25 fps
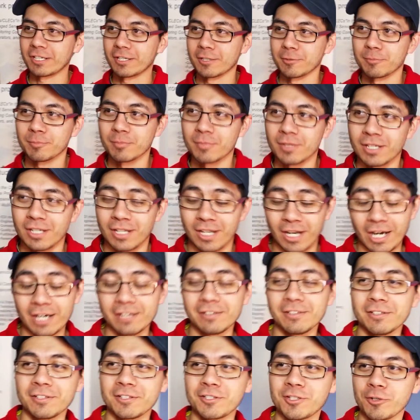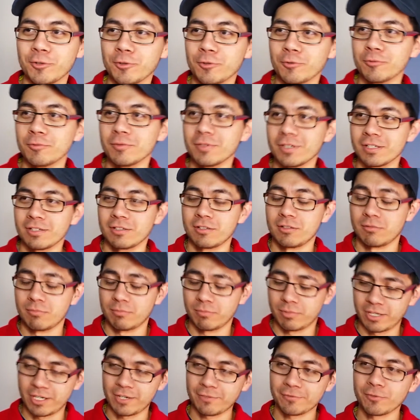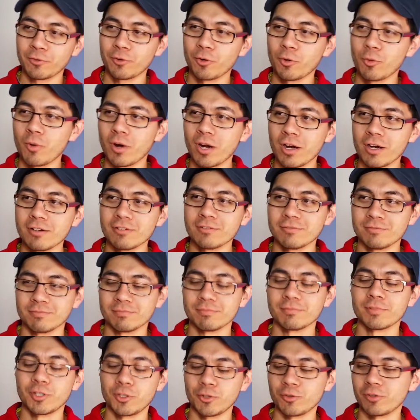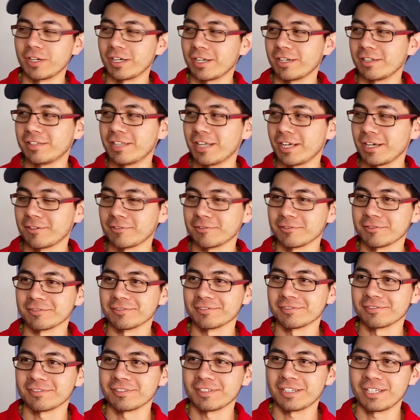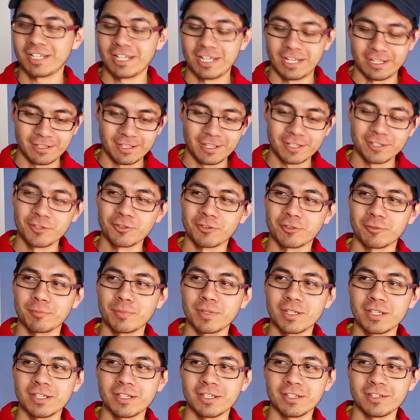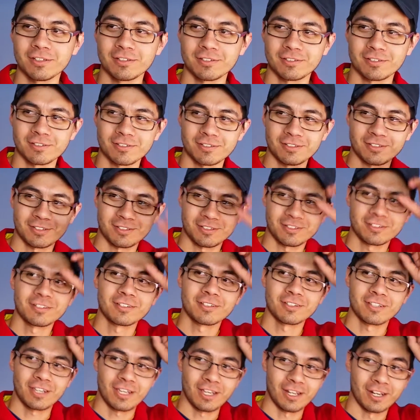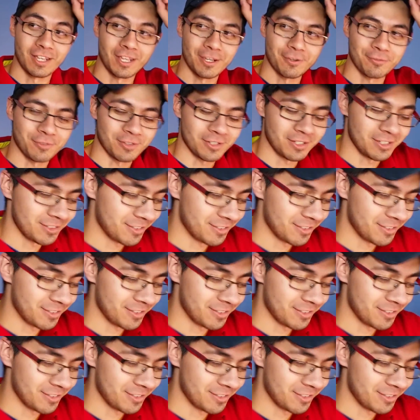time. I did it too. But after a while, you'll get it down. And then you can be a Jefe.